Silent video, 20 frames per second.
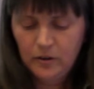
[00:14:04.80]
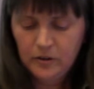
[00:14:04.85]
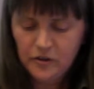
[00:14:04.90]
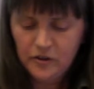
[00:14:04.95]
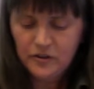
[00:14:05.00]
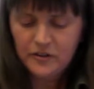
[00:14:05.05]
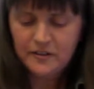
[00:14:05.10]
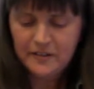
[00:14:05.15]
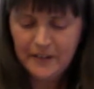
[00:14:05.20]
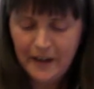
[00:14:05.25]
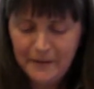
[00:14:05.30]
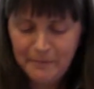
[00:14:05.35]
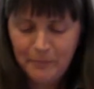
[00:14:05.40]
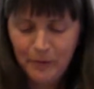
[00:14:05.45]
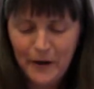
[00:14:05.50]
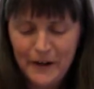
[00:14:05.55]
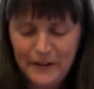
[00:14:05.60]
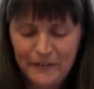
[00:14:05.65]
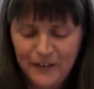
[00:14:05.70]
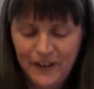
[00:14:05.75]
I'll just say
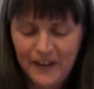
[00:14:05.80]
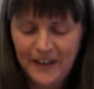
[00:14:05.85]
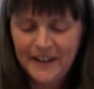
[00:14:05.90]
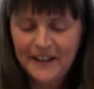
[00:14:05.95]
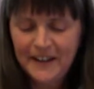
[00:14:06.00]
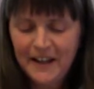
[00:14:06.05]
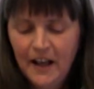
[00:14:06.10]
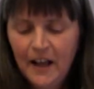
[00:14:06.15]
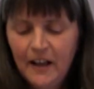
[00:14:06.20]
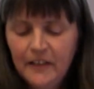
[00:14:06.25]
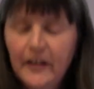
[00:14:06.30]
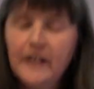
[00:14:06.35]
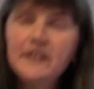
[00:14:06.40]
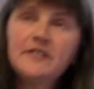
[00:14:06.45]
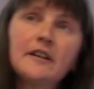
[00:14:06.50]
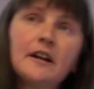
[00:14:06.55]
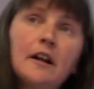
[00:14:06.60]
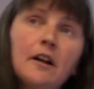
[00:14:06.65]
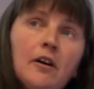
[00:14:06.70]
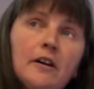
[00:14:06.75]
briefly, they
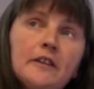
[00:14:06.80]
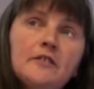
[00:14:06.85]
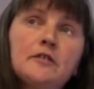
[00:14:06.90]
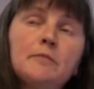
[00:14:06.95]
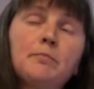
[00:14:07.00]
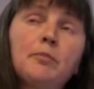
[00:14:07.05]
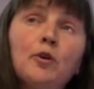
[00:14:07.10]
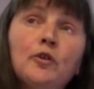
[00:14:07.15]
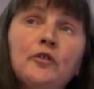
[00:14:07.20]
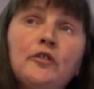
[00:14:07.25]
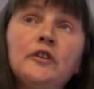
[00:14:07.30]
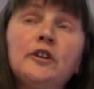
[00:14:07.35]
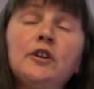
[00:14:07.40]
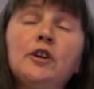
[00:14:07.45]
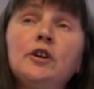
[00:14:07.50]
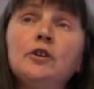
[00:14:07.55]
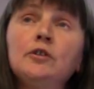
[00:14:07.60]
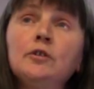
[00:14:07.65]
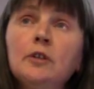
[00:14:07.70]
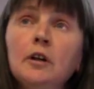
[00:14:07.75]
declined to
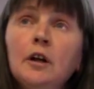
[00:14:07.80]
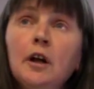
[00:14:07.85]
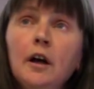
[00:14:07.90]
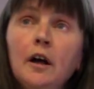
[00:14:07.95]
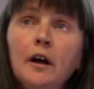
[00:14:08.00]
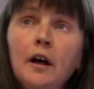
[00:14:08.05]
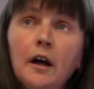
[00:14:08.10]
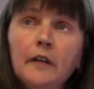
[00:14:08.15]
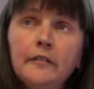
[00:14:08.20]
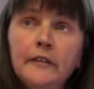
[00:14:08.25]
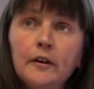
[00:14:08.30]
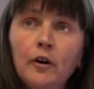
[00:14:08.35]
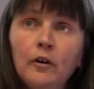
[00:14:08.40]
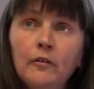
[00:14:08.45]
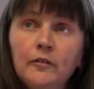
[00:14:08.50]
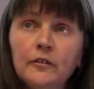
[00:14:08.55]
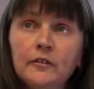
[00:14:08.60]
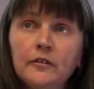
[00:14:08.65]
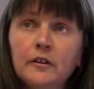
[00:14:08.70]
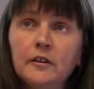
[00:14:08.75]
prosecute the
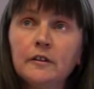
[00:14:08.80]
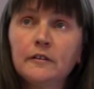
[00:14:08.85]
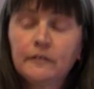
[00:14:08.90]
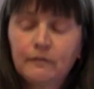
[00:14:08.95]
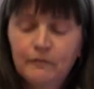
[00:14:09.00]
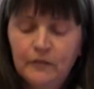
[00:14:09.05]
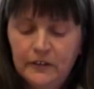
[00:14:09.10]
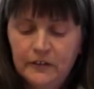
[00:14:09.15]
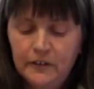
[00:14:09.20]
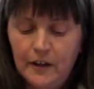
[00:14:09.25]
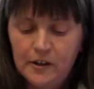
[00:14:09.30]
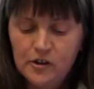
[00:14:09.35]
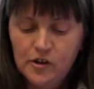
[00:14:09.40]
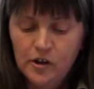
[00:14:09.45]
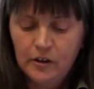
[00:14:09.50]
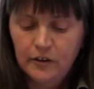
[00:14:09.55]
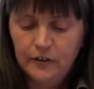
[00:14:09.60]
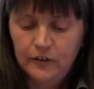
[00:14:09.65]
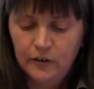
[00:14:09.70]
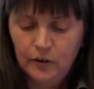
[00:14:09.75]
officers for
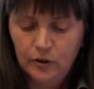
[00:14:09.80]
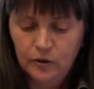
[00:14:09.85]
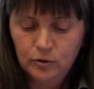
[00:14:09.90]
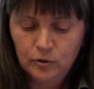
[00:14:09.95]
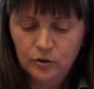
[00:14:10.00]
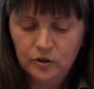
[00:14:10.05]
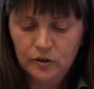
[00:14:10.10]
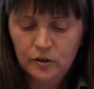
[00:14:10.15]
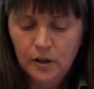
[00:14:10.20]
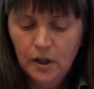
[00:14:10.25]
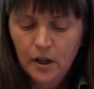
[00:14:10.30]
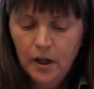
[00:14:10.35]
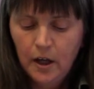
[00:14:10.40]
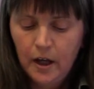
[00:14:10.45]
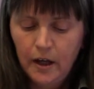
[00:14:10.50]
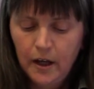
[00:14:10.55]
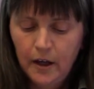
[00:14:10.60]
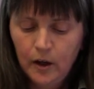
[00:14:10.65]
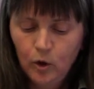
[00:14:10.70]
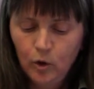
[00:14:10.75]
sexual assault
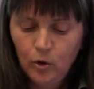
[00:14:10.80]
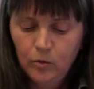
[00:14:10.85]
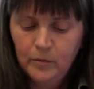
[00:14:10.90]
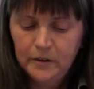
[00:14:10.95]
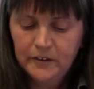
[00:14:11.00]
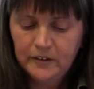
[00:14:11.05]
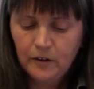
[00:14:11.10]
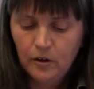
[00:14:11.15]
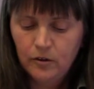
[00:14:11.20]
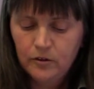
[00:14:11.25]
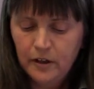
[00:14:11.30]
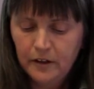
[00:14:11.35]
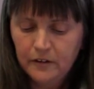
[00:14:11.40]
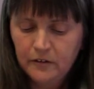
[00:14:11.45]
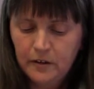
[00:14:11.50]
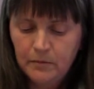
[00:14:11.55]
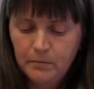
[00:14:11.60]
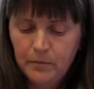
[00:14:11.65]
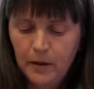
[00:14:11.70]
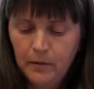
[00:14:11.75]
or
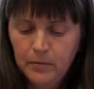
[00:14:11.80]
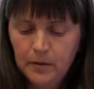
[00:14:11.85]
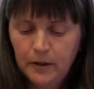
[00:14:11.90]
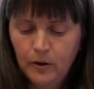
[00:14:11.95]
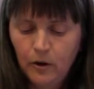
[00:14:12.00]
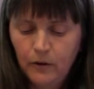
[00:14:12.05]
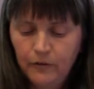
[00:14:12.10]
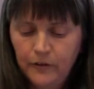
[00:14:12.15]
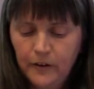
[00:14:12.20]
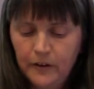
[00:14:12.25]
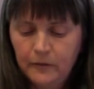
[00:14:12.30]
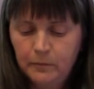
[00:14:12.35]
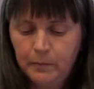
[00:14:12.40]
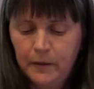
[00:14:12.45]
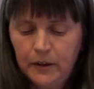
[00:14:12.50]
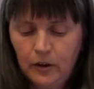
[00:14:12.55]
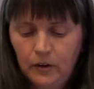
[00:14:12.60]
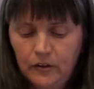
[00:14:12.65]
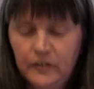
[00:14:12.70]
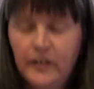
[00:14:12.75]
misconduct in public office
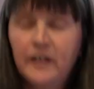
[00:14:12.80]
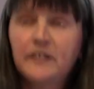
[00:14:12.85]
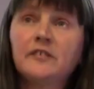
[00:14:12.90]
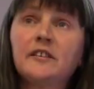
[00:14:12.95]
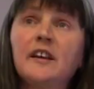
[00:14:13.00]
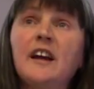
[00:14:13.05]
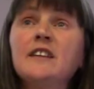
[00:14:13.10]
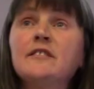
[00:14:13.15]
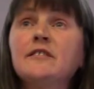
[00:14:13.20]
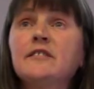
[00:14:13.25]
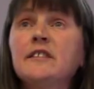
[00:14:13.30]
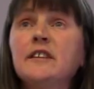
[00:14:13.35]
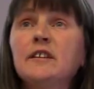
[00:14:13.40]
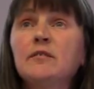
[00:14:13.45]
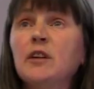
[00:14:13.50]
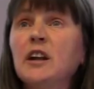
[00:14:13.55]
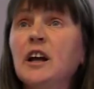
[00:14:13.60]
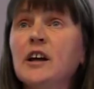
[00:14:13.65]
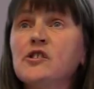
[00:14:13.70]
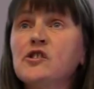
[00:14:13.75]
because they said the
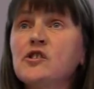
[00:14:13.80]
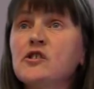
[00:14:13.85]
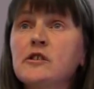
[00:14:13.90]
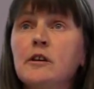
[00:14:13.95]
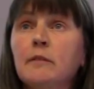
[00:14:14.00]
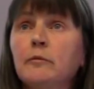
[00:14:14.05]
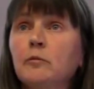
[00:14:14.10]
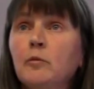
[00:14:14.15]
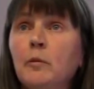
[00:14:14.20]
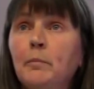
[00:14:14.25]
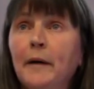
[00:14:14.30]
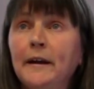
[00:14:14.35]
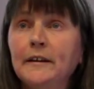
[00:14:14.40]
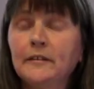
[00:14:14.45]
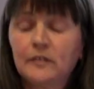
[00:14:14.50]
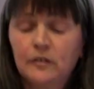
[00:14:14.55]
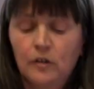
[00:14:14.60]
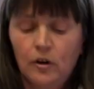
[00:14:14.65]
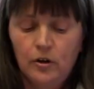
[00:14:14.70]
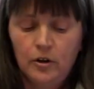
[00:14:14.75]
relationships were
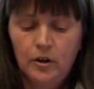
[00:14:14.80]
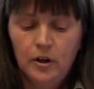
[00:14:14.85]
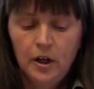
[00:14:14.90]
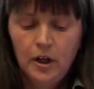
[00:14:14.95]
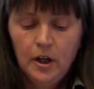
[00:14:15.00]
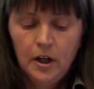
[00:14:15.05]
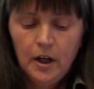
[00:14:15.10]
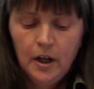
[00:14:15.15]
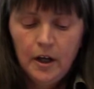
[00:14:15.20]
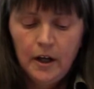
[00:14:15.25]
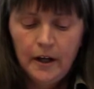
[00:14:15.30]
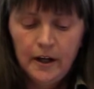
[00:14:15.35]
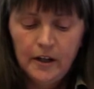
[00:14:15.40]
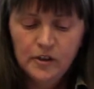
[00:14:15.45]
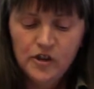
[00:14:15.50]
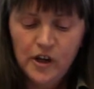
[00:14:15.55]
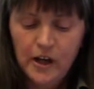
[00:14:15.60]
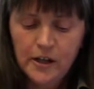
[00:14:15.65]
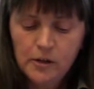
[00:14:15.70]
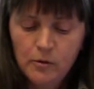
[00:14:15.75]
based on
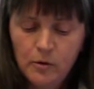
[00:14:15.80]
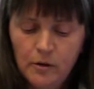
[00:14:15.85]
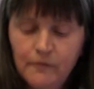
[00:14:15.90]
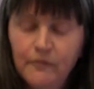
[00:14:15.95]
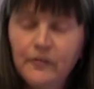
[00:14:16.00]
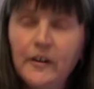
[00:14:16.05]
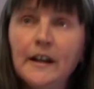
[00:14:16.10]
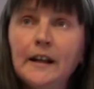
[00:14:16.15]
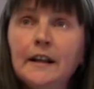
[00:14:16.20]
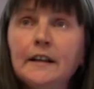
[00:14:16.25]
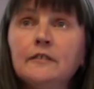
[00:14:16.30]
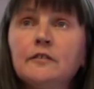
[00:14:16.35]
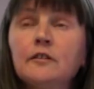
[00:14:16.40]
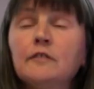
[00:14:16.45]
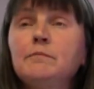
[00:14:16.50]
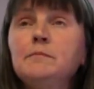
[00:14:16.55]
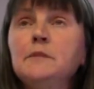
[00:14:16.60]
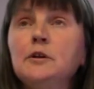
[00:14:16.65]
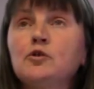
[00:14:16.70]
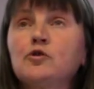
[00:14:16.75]
genuine feelings
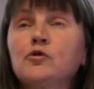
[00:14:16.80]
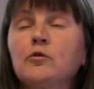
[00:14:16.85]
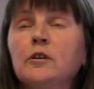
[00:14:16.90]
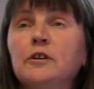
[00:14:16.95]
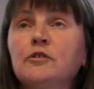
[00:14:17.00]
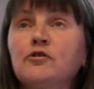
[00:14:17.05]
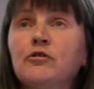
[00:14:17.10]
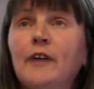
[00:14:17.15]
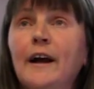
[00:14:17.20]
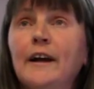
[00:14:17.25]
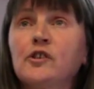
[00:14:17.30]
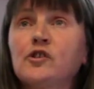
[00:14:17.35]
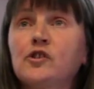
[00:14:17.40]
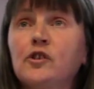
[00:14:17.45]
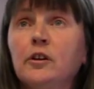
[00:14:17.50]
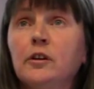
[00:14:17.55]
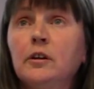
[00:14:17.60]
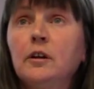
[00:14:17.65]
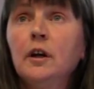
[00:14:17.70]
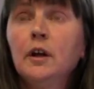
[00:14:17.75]
of mutual
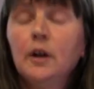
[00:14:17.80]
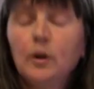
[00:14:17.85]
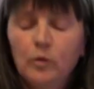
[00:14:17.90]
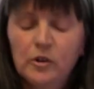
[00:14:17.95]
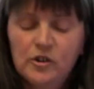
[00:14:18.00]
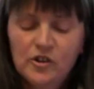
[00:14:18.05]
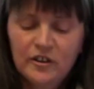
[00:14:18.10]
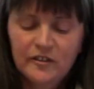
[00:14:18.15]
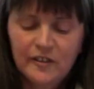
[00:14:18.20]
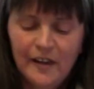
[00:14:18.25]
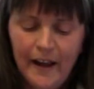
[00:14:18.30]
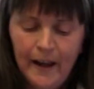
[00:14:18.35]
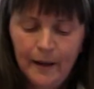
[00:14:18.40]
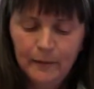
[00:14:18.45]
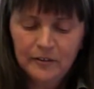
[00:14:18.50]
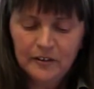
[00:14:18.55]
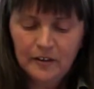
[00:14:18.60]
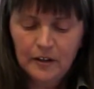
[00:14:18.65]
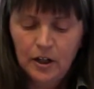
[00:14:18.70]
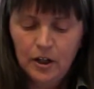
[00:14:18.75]
attraction, which is
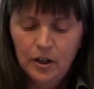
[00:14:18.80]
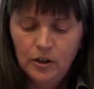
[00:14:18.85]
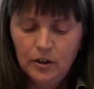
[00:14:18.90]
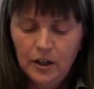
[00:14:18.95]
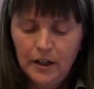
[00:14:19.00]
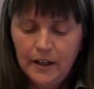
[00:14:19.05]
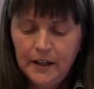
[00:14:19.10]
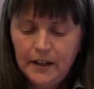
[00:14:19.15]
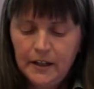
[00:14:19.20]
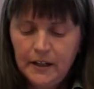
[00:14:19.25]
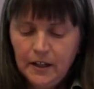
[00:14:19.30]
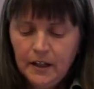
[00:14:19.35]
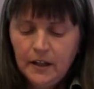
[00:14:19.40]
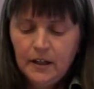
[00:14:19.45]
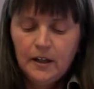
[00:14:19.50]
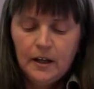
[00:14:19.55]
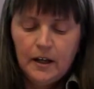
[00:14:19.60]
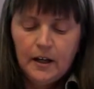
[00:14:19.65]
absolutely,